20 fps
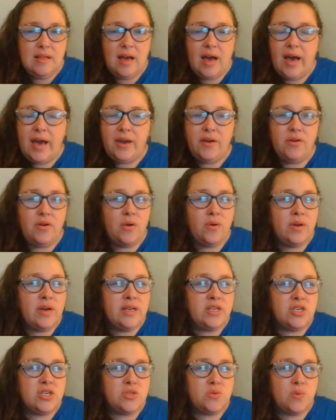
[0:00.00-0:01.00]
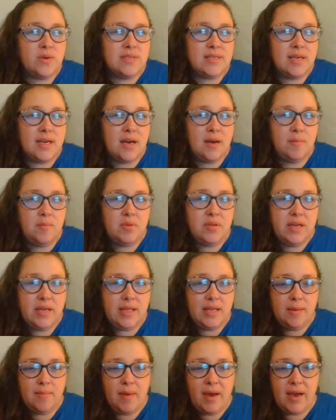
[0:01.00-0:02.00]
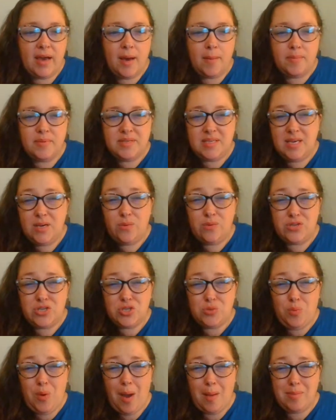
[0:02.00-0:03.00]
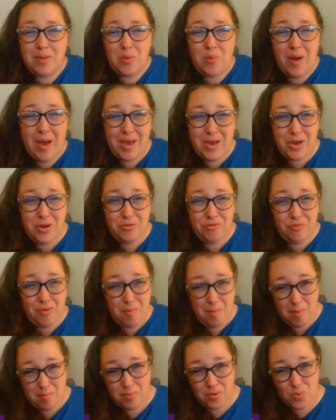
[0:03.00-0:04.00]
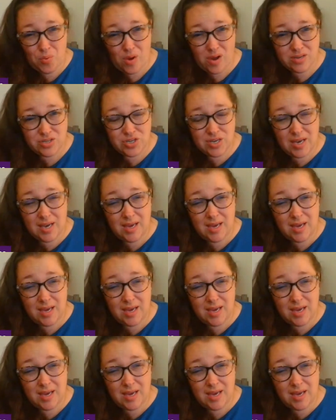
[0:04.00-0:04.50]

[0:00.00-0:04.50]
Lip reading: I don't know. It just wasn't completely my cup of tea, which is probably why I couldn't remember watching